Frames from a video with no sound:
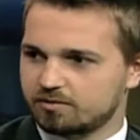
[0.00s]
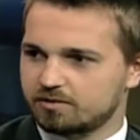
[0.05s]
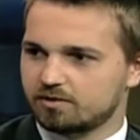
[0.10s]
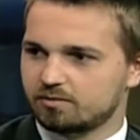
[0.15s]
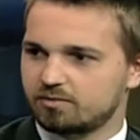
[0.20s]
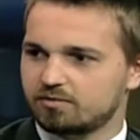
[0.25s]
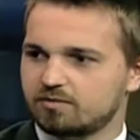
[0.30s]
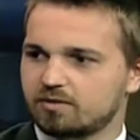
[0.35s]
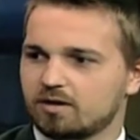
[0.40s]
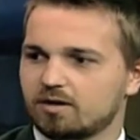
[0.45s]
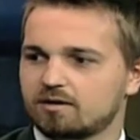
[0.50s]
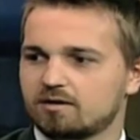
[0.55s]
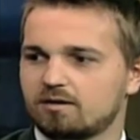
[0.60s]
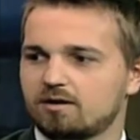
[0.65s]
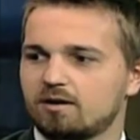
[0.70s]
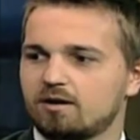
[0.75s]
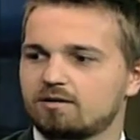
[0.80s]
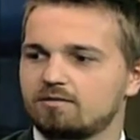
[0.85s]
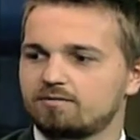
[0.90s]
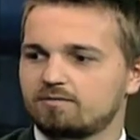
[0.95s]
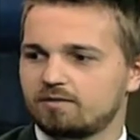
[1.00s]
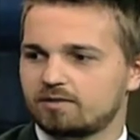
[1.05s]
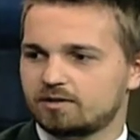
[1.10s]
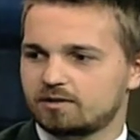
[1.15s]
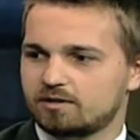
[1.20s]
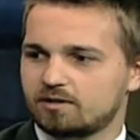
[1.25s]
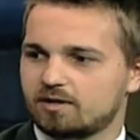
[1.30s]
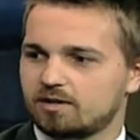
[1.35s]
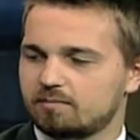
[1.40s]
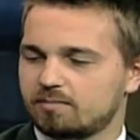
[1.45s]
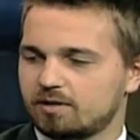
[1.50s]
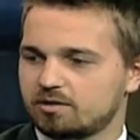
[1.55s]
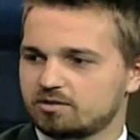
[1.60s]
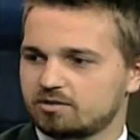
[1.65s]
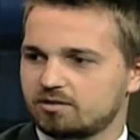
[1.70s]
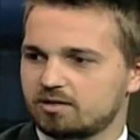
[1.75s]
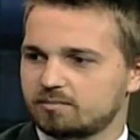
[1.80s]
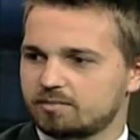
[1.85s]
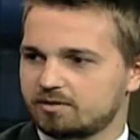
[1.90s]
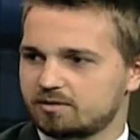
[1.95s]
You know, we've got unfunded
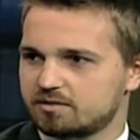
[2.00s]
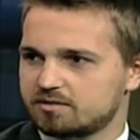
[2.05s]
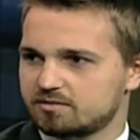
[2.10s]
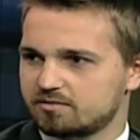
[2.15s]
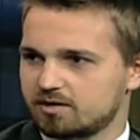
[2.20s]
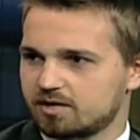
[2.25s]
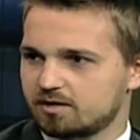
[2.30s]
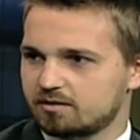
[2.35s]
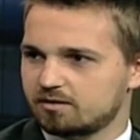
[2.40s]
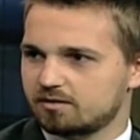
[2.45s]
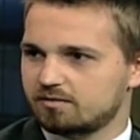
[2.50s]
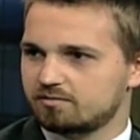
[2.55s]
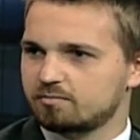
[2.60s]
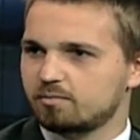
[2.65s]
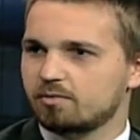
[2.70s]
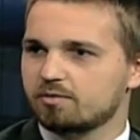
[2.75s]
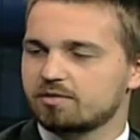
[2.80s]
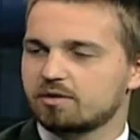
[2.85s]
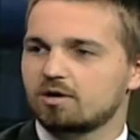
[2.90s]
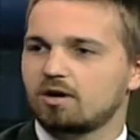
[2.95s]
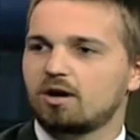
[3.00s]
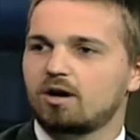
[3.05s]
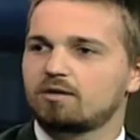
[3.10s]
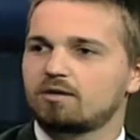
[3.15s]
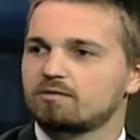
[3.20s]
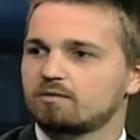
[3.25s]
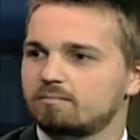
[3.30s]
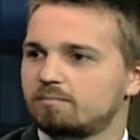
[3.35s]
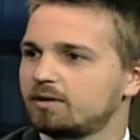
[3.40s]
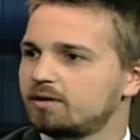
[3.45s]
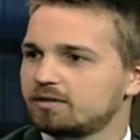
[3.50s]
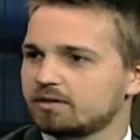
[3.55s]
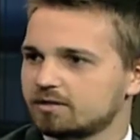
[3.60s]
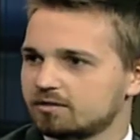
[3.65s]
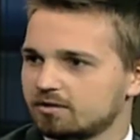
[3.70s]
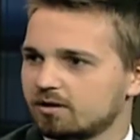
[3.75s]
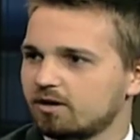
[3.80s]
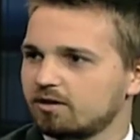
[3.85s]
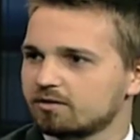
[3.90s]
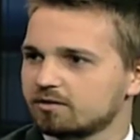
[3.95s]
pension liabilities in Canada of more than $100
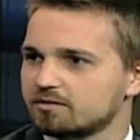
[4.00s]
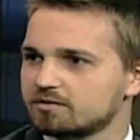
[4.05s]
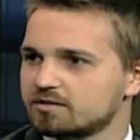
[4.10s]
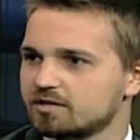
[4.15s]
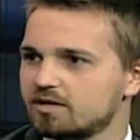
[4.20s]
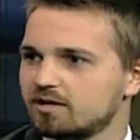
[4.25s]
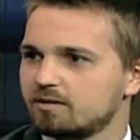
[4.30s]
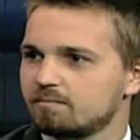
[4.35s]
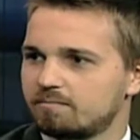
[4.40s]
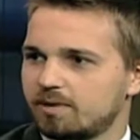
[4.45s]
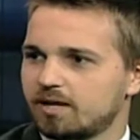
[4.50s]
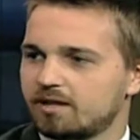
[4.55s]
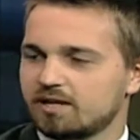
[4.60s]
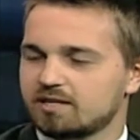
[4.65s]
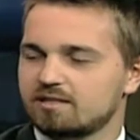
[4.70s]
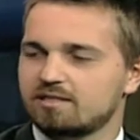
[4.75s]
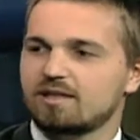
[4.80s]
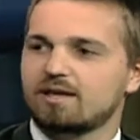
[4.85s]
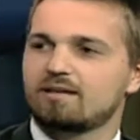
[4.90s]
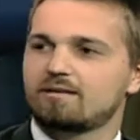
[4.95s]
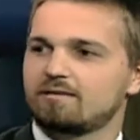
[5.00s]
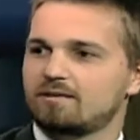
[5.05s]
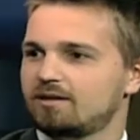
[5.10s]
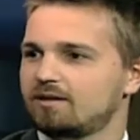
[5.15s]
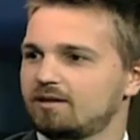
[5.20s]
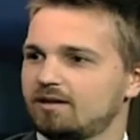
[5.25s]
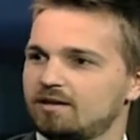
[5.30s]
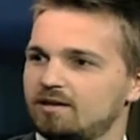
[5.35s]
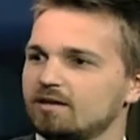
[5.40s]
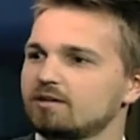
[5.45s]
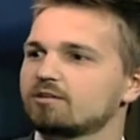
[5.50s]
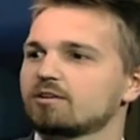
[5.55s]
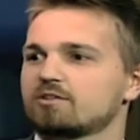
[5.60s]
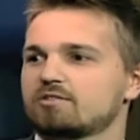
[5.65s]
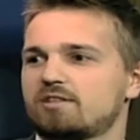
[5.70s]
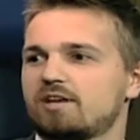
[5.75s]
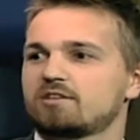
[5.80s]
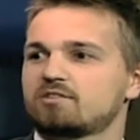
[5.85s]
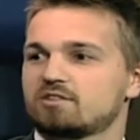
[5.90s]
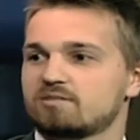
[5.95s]
billion. In
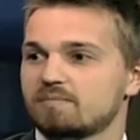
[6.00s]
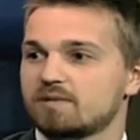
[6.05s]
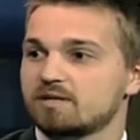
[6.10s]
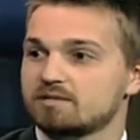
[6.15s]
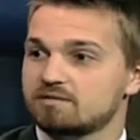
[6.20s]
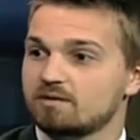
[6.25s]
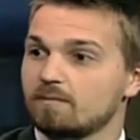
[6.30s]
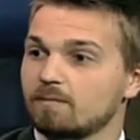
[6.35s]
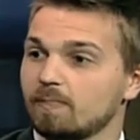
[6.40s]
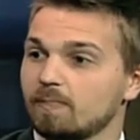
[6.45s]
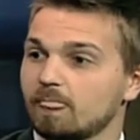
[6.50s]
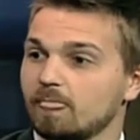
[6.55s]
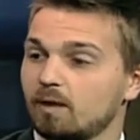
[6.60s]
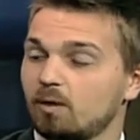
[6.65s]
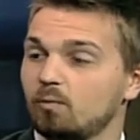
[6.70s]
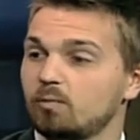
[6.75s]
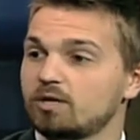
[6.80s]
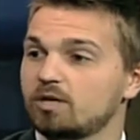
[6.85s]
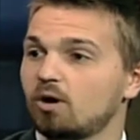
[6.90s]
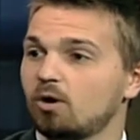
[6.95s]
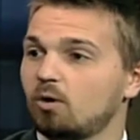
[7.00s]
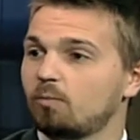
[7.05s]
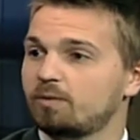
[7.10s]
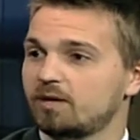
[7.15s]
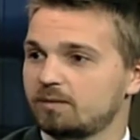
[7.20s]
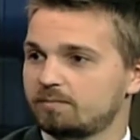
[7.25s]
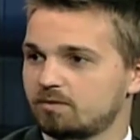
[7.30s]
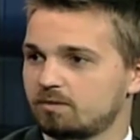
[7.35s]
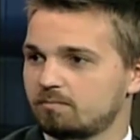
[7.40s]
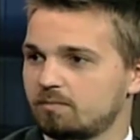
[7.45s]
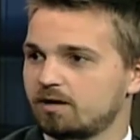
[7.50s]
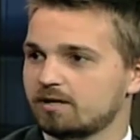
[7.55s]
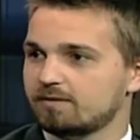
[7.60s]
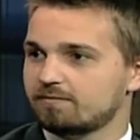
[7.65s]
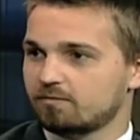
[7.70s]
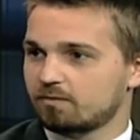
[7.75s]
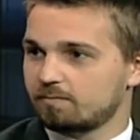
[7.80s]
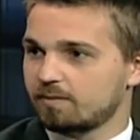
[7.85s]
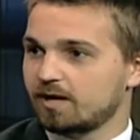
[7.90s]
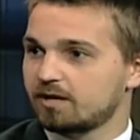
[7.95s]
English, that just means we owe people money
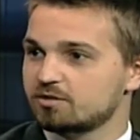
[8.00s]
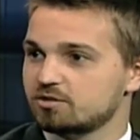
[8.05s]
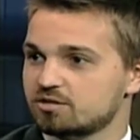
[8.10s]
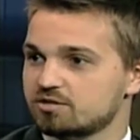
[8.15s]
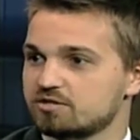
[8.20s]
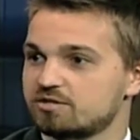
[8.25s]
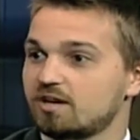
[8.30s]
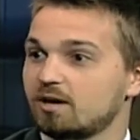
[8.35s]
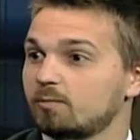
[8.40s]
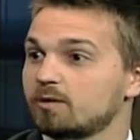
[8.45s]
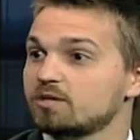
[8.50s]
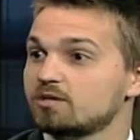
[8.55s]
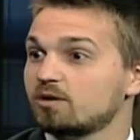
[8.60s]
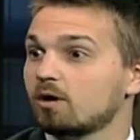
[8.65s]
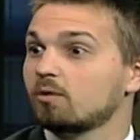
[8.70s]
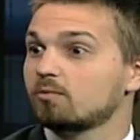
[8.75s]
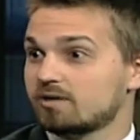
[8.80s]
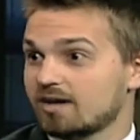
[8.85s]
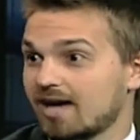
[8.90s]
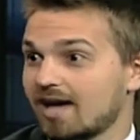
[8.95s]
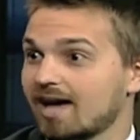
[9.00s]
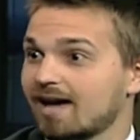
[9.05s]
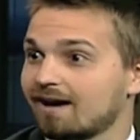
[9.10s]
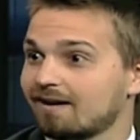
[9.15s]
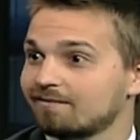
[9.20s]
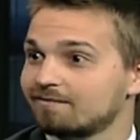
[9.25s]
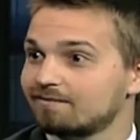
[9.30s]
for pensions that we don't have.